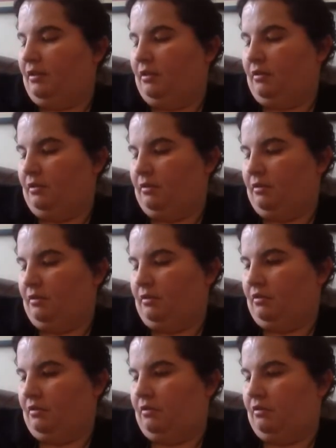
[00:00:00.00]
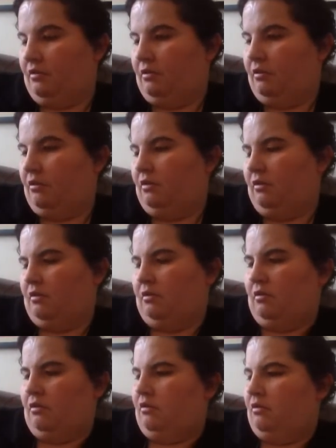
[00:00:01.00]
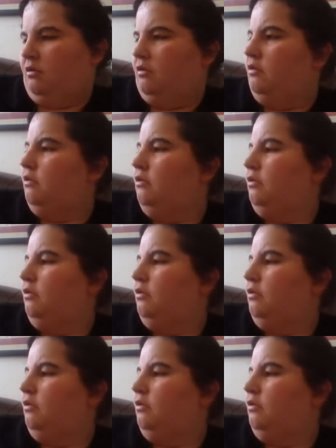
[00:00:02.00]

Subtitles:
(silence)